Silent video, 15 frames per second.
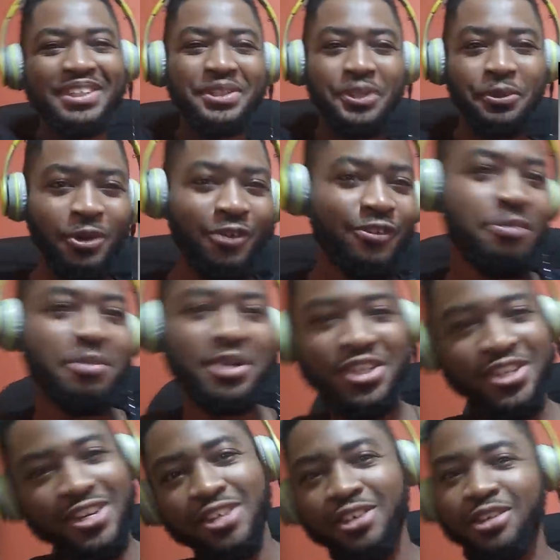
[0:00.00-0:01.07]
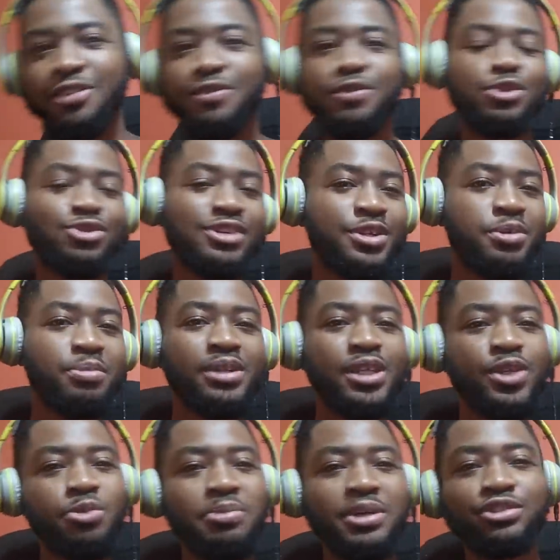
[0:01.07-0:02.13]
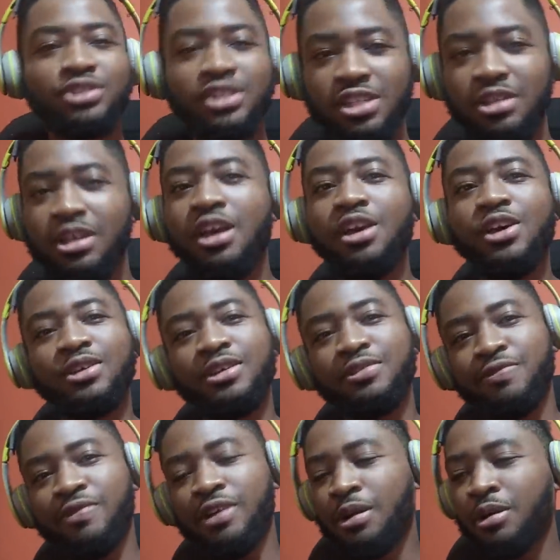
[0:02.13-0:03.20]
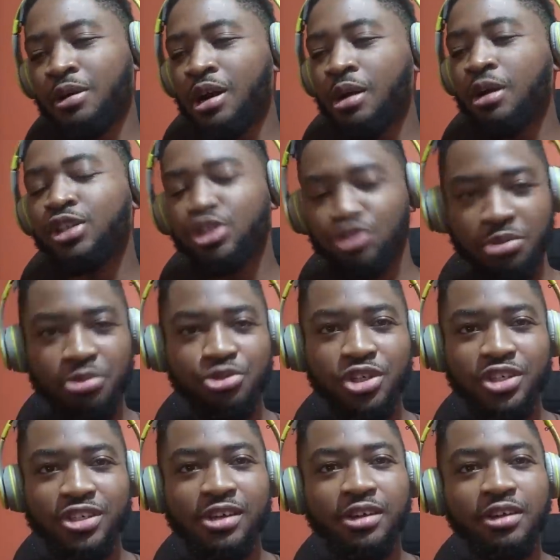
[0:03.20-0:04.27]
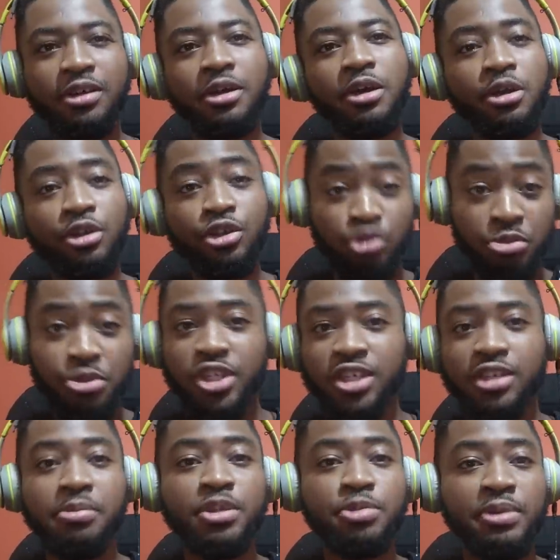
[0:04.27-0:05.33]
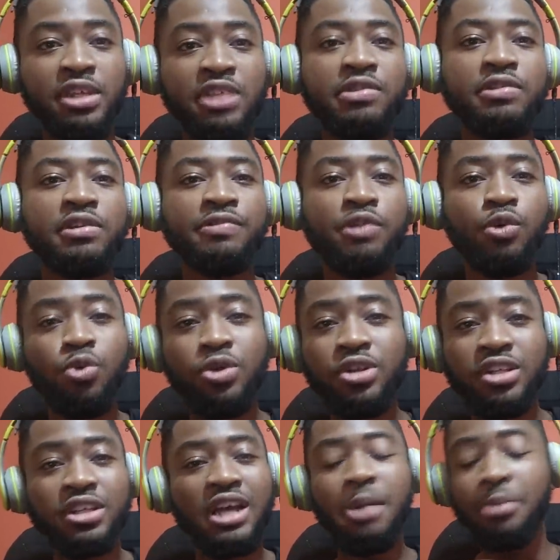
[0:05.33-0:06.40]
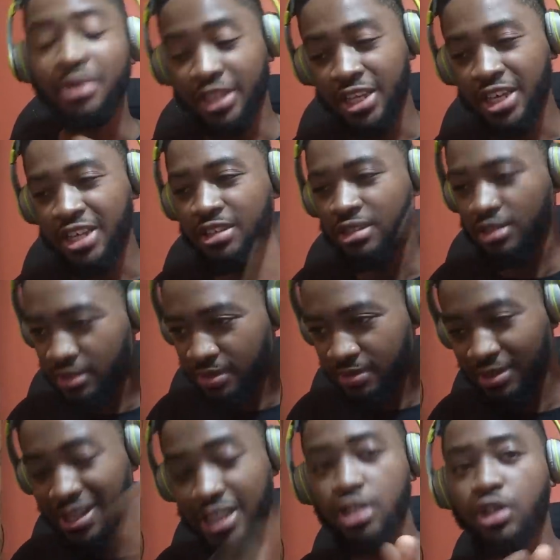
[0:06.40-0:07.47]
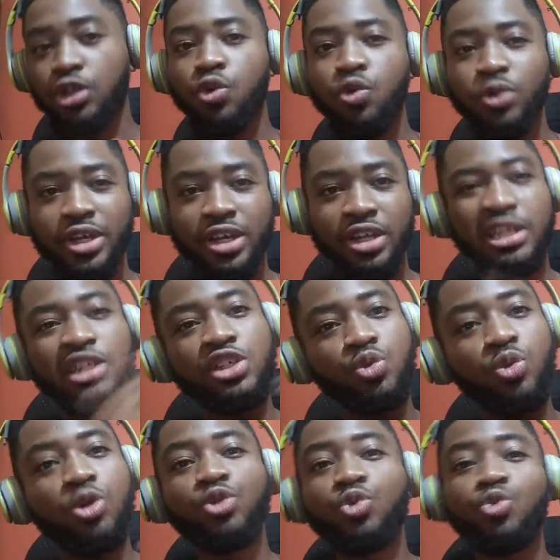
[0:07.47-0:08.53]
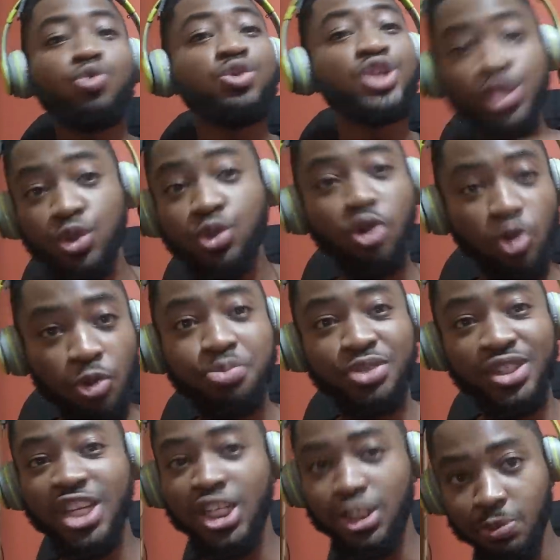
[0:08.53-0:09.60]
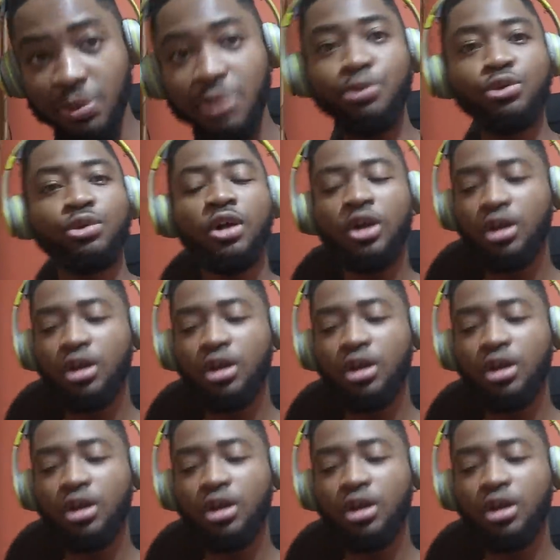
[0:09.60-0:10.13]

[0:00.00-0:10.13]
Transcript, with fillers: Now wave a machete if you're trying to belittle my credit. A, a, a dream chaser, a, a dream chaser. Best believe if I want it, I'ma get it. That's a go getter. That is what we should all be as people.